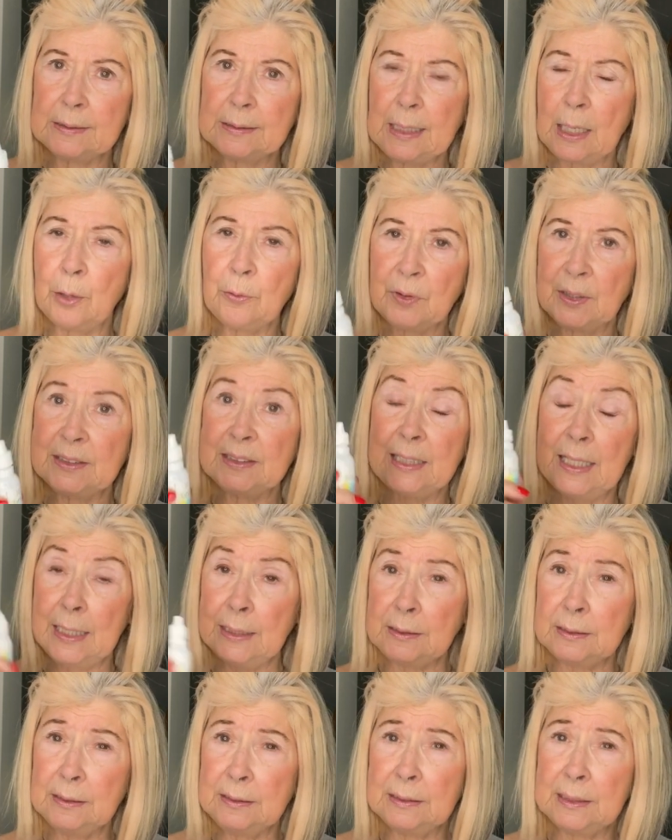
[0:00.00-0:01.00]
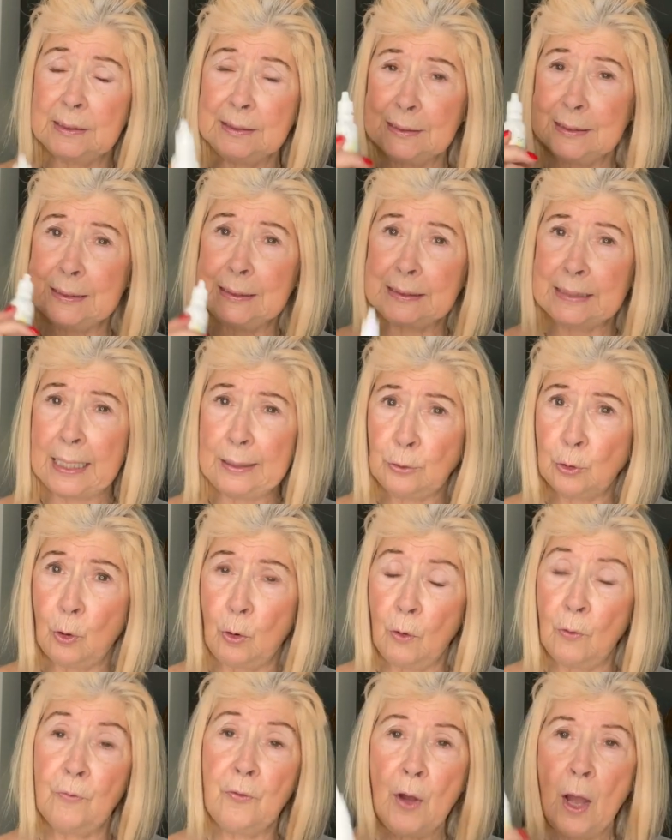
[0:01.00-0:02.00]
Now, this isn't instead
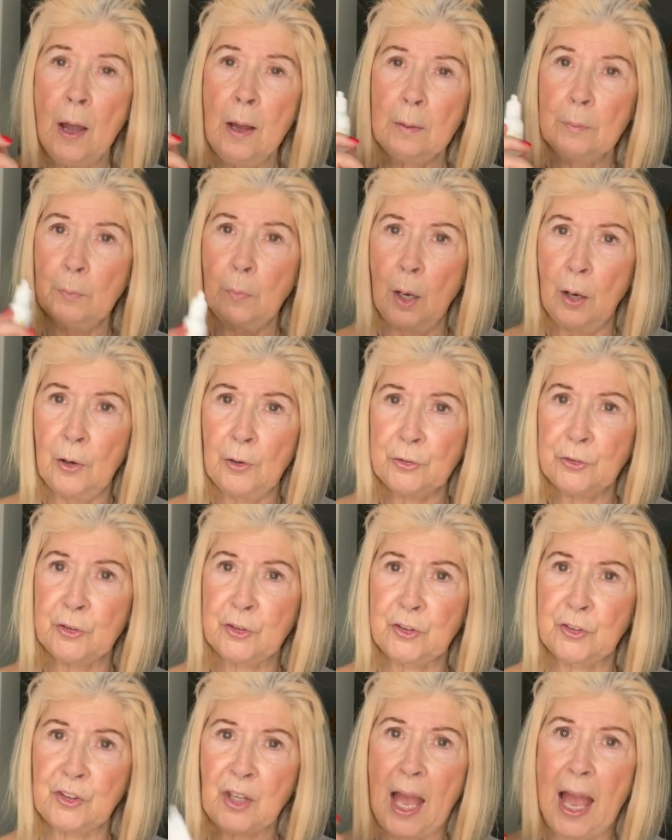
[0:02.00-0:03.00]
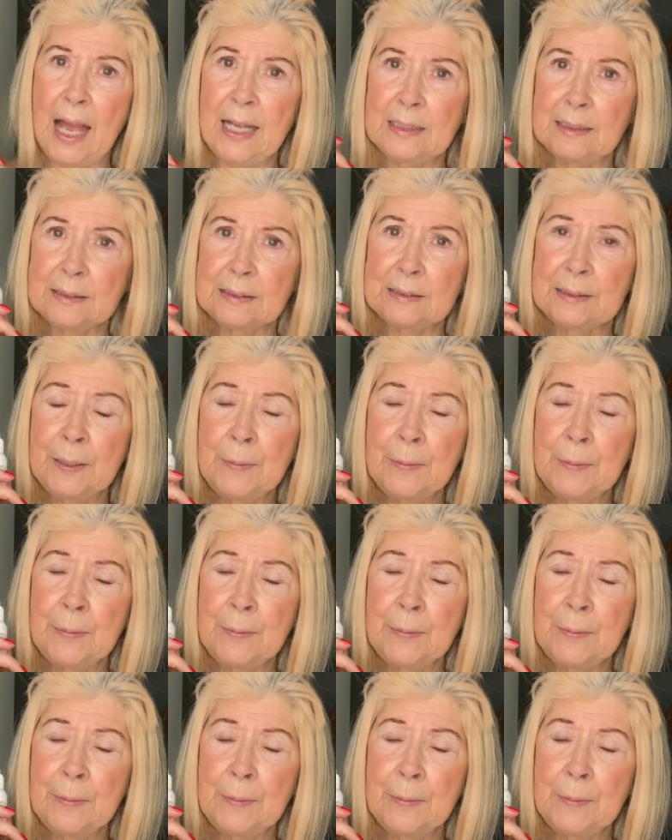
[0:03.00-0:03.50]
of masks and